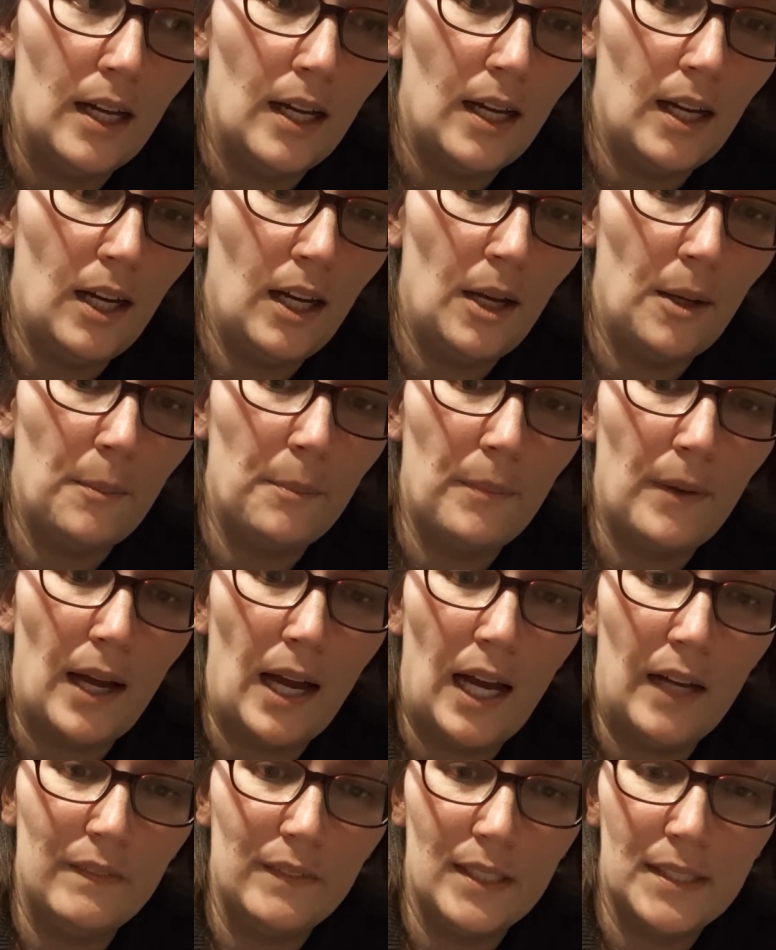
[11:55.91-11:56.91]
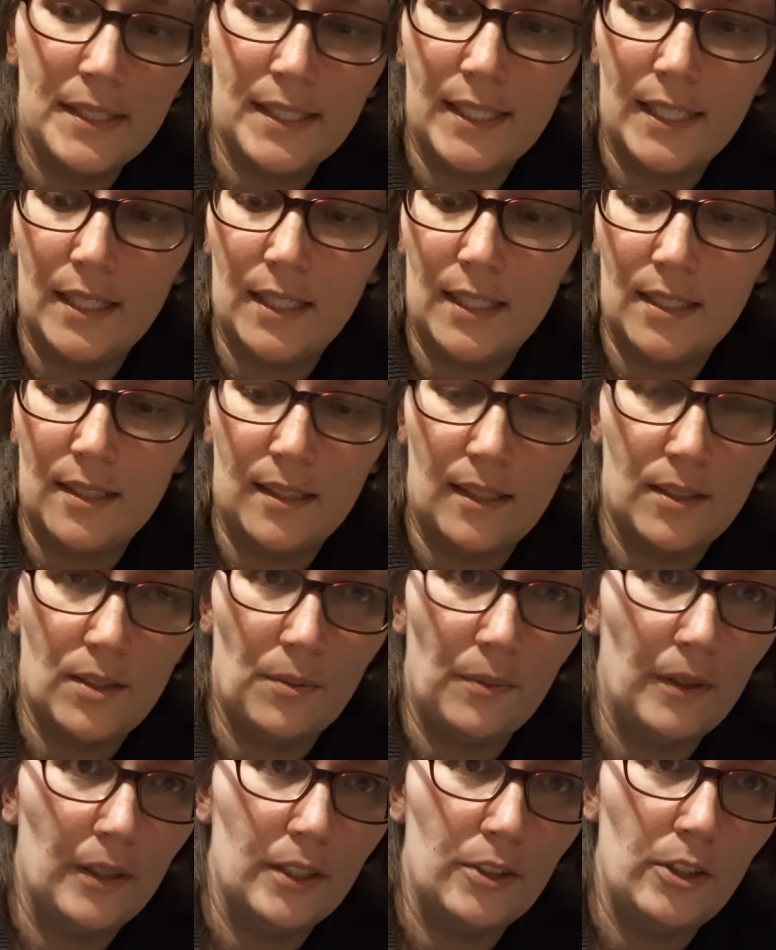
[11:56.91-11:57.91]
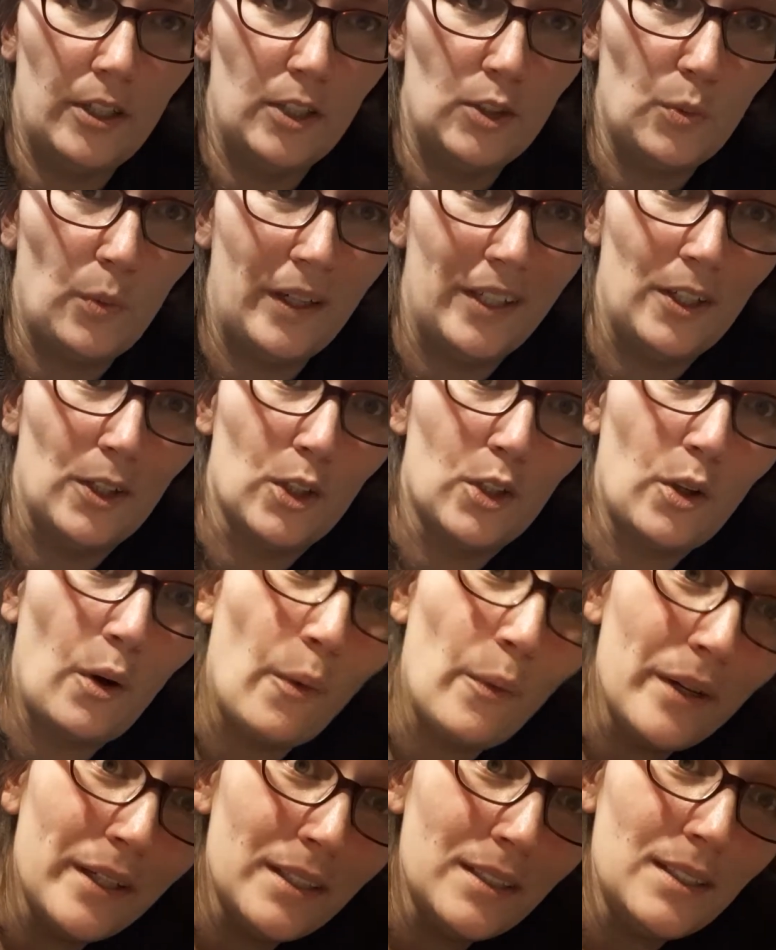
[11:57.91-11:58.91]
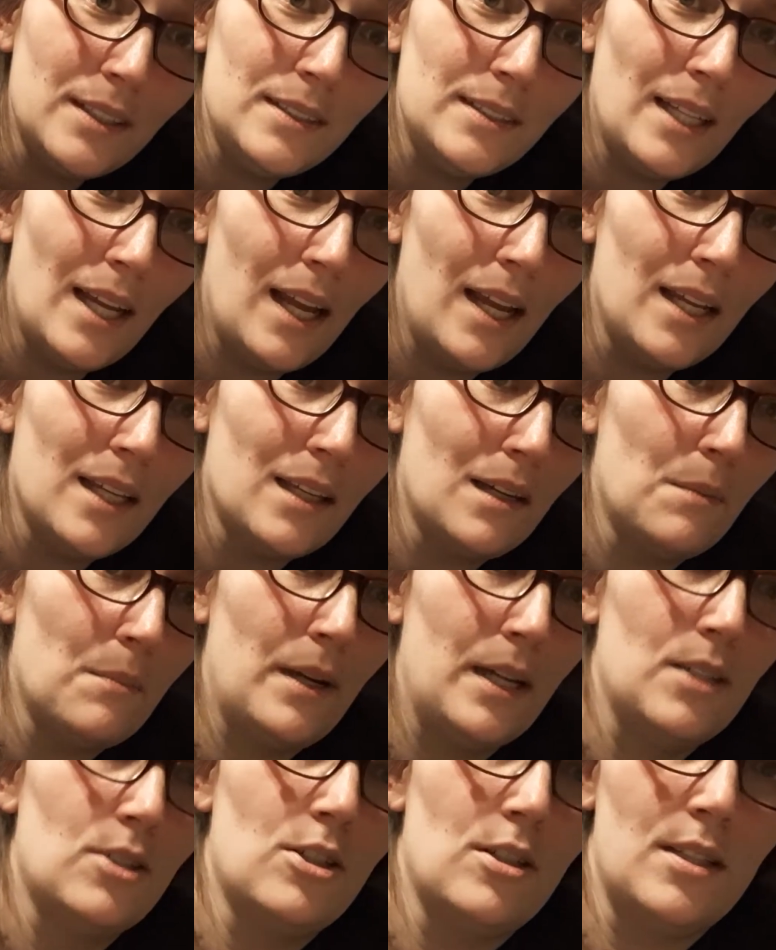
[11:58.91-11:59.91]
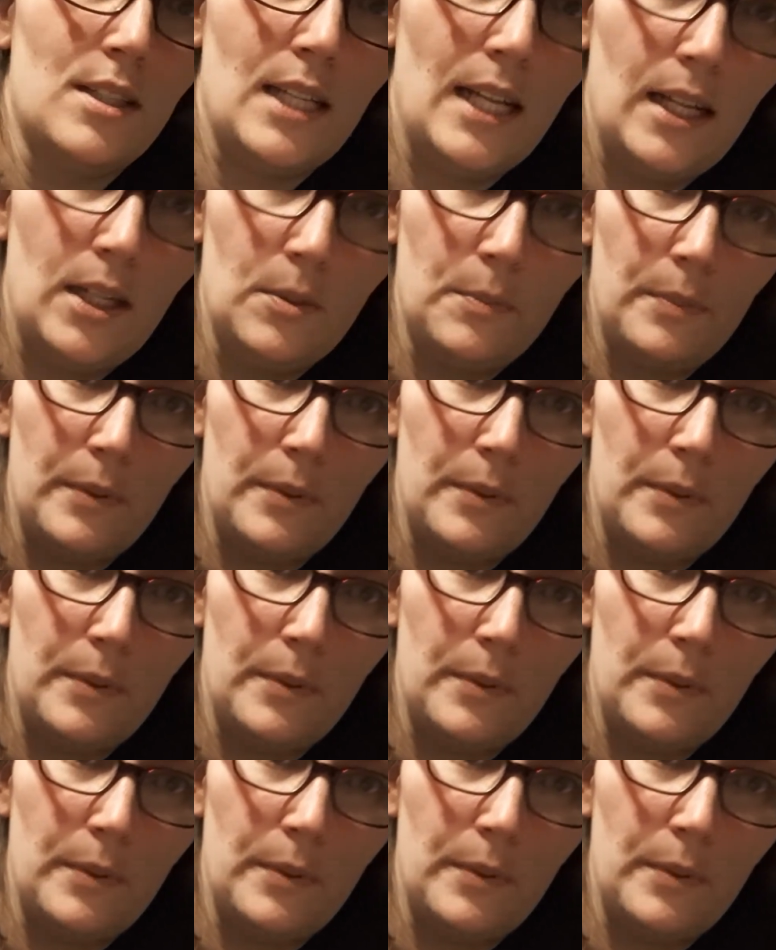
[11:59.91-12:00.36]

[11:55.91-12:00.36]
Obviously this doesn't really change what you're going to take. It might just help